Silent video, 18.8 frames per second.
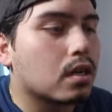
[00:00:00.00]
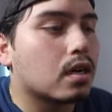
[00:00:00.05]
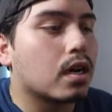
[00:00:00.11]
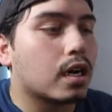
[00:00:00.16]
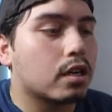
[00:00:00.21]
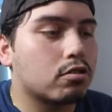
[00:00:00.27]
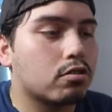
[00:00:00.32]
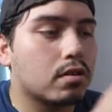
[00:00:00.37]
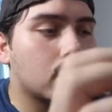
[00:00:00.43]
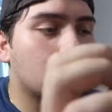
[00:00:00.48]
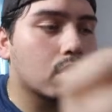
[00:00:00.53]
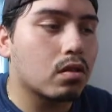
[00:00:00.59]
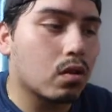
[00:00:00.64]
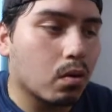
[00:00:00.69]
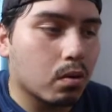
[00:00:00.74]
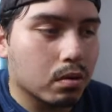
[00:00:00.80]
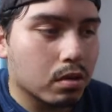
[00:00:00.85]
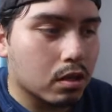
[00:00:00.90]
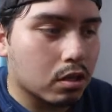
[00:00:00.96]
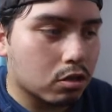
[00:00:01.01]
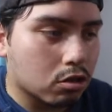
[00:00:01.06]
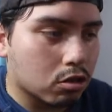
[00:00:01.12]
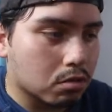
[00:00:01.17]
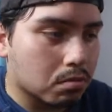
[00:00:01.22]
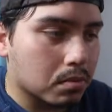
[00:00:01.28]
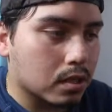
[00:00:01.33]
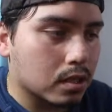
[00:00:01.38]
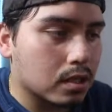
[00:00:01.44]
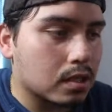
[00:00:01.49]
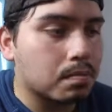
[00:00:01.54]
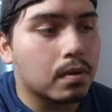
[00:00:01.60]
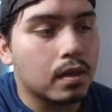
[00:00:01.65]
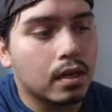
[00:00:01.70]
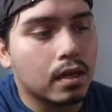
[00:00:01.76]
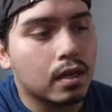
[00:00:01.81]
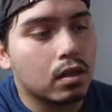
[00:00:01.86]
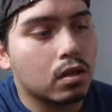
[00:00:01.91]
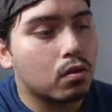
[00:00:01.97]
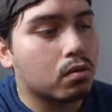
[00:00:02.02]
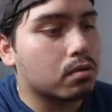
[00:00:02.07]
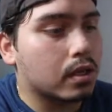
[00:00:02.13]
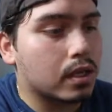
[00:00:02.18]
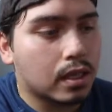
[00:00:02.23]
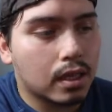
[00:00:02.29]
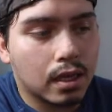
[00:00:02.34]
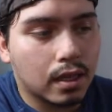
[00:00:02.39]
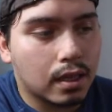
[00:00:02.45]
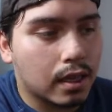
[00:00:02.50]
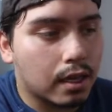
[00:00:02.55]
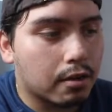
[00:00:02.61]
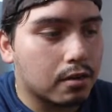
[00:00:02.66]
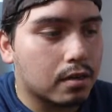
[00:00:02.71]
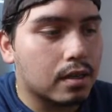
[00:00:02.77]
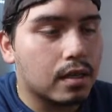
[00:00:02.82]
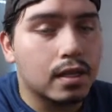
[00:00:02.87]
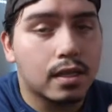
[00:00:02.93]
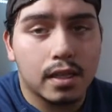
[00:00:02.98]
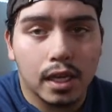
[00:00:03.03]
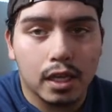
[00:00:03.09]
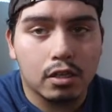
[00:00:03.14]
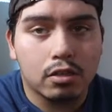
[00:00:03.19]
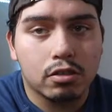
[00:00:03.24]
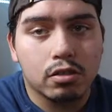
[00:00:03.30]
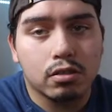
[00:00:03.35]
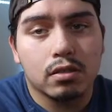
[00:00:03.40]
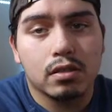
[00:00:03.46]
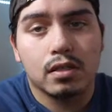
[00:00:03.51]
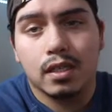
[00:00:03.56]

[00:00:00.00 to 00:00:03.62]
I tried to lower the sharpness by lowering the clarity and texture.